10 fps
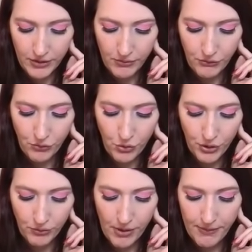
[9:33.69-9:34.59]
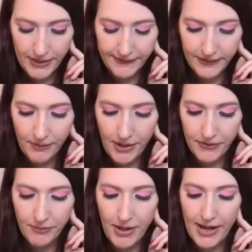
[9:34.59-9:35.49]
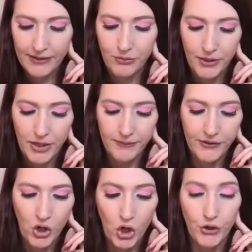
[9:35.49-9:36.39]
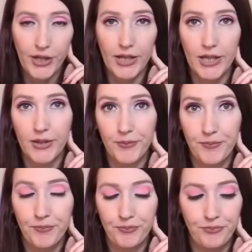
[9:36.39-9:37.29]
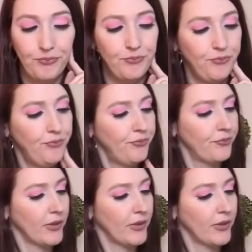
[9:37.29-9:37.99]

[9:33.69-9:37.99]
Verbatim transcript: before reminiscing about the past when it comes to heartache. Mm-hmm.